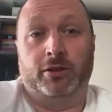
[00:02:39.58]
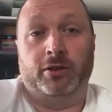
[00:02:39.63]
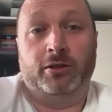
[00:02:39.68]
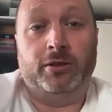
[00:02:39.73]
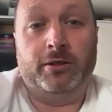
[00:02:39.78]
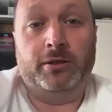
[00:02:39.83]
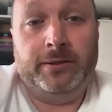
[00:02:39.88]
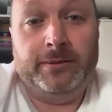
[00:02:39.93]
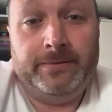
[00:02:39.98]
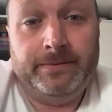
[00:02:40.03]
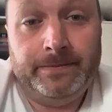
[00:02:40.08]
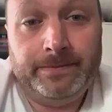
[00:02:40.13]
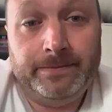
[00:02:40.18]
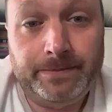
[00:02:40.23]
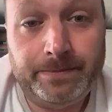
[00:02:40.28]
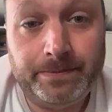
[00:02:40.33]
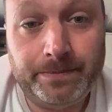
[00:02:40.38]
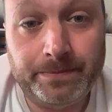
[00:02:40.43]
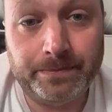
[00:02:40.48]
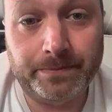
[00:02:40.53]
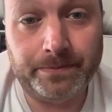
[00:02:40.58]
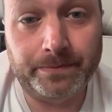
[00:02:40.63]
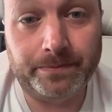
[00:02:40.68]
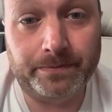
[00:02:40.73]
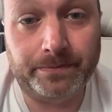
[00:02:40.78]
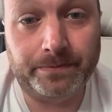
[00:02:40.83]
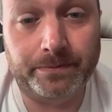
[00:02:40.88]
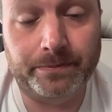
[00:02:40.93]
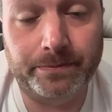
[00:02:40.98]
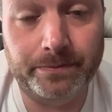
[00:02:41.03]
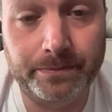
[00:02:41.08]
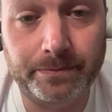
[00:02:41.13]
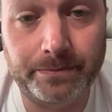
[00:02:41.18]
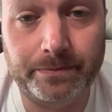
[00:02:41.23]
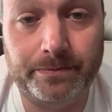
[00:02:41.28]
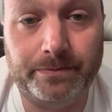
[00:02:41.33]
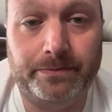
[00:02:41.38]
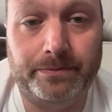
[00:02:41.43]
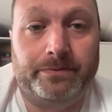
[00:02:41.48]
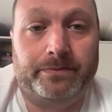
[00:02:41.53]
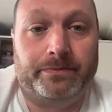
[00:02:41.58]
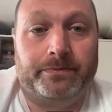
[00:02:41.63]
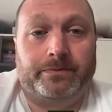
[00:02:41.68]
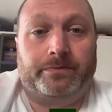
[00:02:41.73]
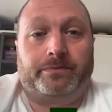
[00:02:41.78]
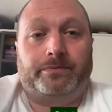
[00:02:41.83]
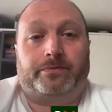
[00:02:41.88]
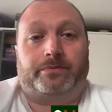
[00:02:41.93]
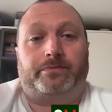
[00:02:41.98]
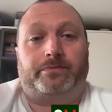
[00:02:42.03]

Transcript: If Arsenal can get a good result at home,